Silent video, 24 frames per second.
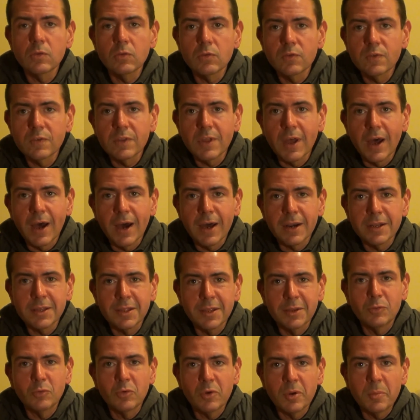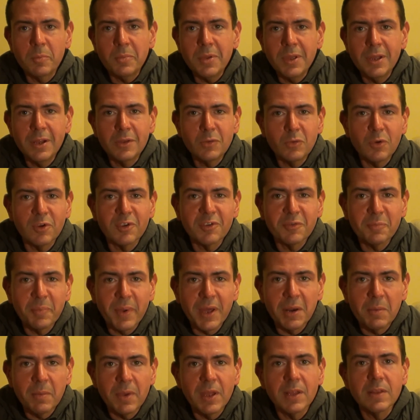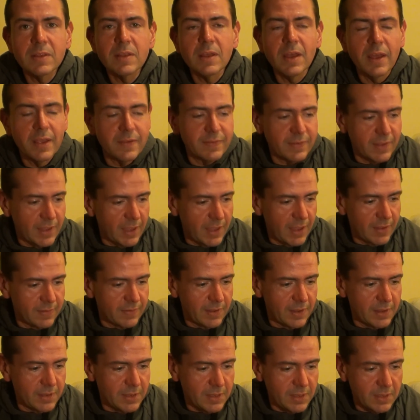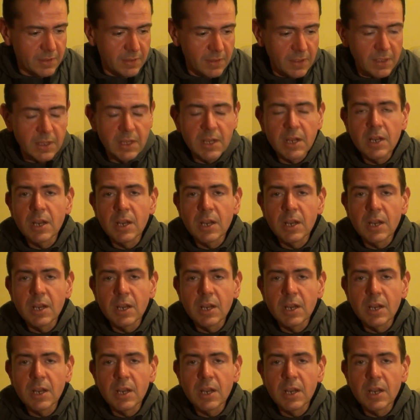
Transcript: start and to rebuild, to experiment as I did.